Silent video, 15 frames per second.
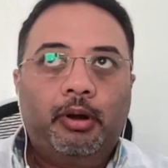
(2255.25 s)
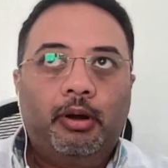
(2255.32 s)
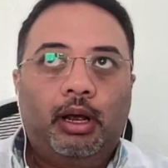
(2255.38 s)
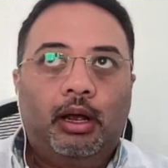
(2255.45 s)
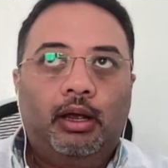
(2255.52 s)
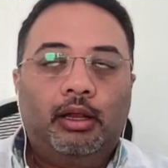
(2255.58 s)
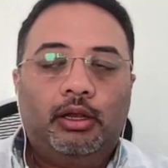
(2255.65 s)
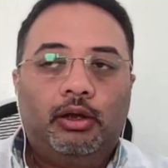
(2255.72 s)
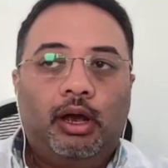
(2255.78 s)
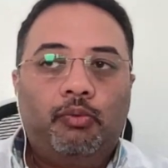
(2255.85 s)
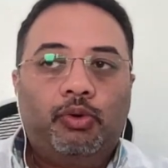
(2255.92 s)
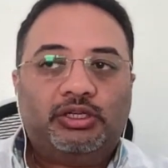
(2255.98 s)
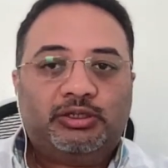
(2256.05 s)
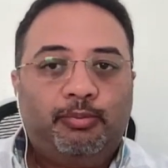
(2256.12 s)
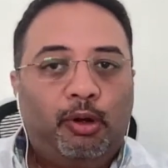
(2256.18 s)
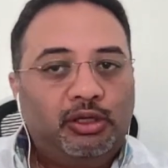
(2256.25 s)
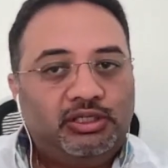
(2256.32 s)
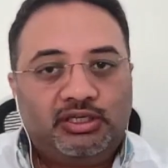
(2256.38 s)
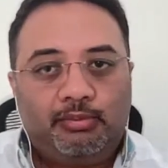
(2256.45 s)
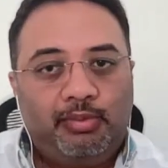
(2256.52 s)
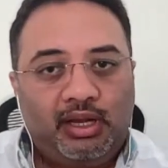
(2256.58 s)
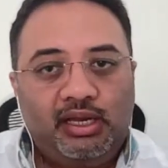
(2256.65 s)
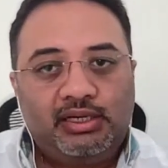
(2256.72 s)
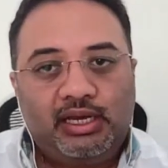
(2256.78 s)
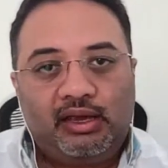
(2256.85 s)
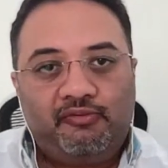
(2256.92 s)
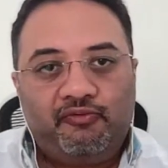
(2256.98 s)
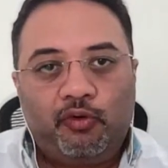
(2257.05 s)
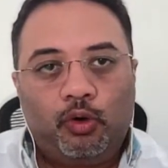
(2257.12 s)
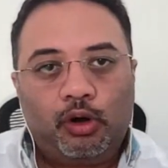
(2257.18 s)
uh, a responsibility
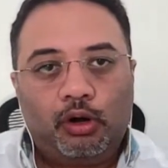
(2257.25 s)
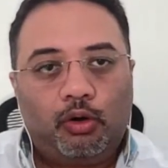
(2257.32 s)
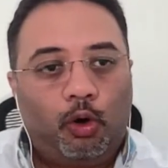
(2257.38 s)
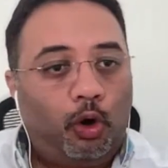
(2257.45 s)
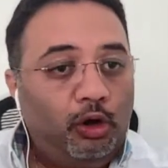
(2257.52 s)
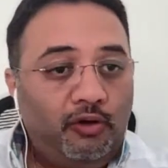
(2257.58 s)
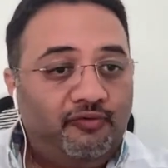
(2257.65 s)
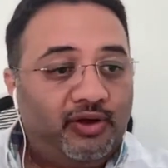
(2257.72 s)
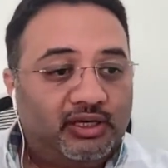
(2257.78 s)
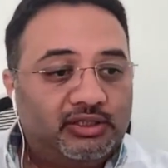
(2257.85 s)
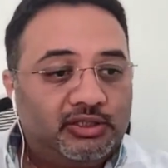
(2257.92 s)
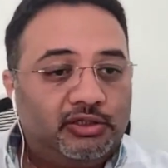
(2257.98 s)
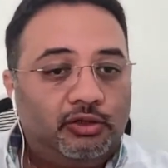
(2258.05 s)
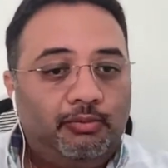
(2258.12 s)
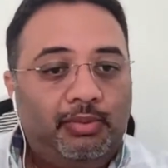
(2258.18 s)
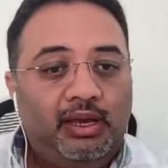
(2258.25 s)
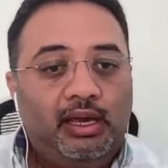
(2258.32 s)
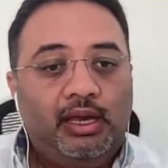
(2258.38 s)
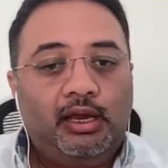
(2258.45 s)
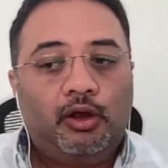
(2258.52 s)
for all of us to be